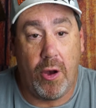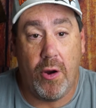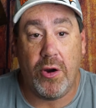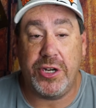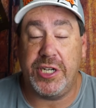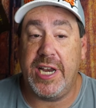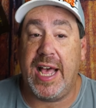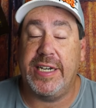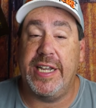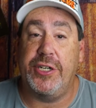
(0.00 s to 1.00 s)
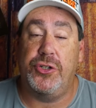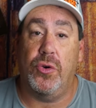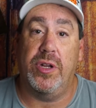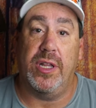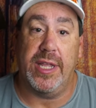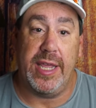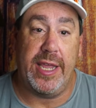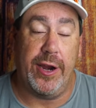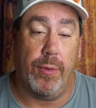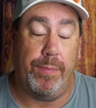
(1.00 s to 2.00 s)
hard to not take Jordan Lee
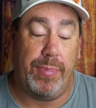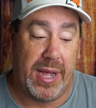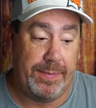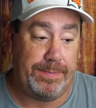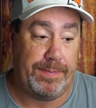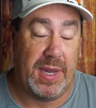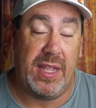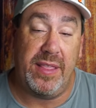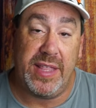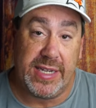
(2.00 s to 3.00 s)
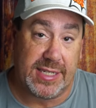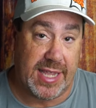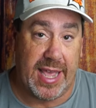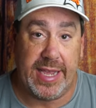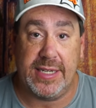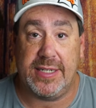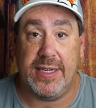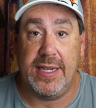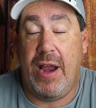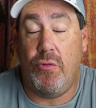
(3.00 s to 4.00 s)
here, but in this
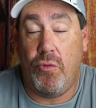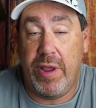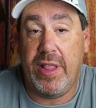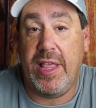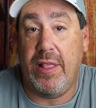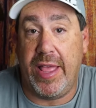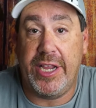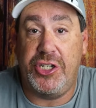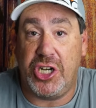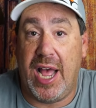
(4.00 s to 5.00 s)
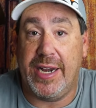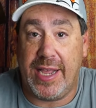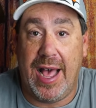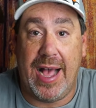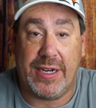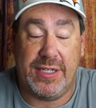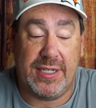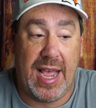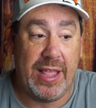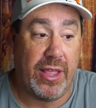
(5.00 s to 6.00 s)
case, I really like John
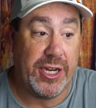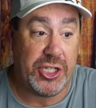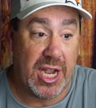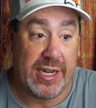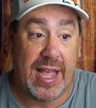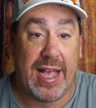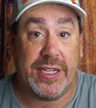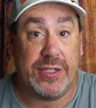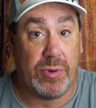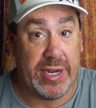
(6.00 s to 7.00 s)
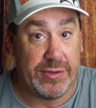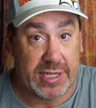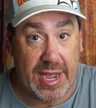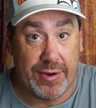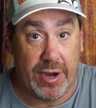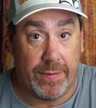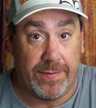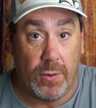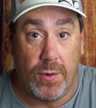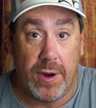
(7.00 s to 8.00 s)
Cox. I liked John Cox when he was down here in
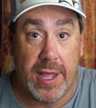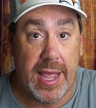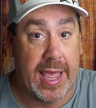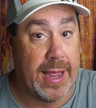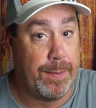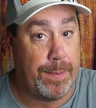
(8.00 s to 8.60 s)
Florida and